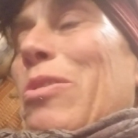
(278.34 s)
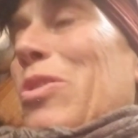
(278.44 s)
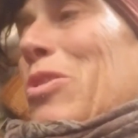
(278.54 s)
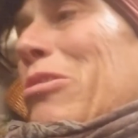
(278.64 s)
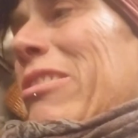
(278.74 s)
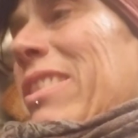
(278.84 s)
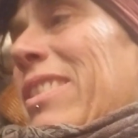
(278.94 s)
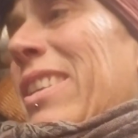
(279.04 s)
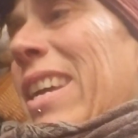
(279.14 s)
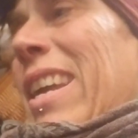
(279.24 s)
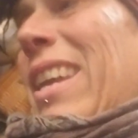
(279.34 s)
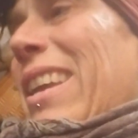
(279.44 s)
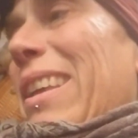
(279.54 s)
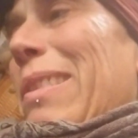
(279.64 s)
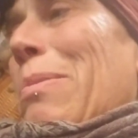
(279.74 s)
stories today.
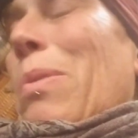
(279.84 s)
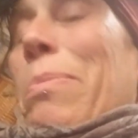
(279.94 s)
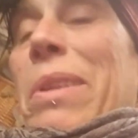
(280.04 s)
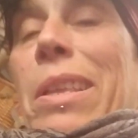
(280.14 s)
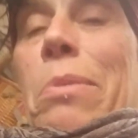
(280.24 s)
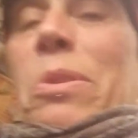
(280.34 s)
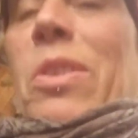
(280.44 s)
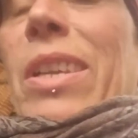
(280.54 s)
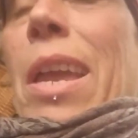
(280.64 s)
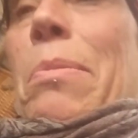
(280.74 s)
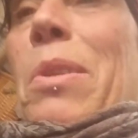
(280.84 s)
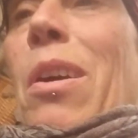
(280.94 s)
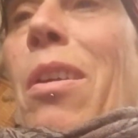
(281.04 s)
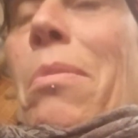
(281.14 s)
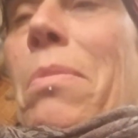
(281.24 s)
The 1 minute it was Damon
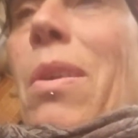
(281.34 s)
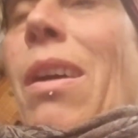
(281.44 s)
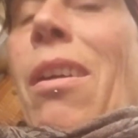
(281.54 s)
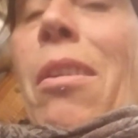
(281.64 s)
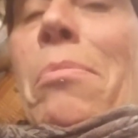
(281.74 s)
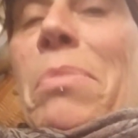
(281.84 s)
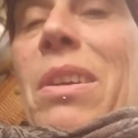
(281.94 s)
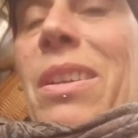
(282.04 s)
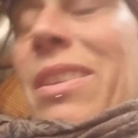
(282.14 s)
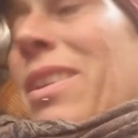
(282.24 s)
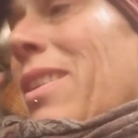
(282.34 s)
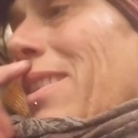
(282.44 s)
arm burner.